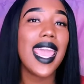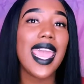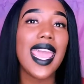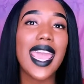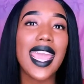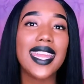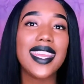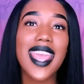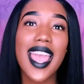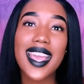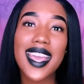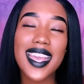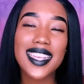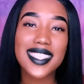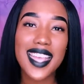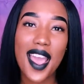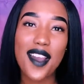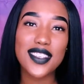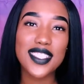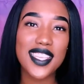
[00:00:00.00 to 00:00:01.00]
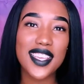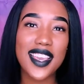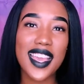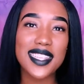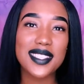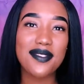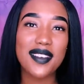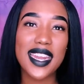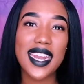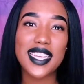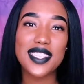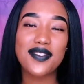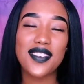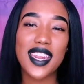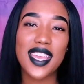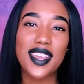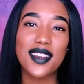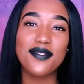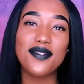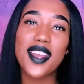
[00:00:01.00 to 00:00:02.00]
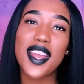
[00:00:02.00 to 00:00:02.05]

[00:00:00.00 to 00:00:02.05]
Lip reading: And yeah, guys, I will see you guys in my next video.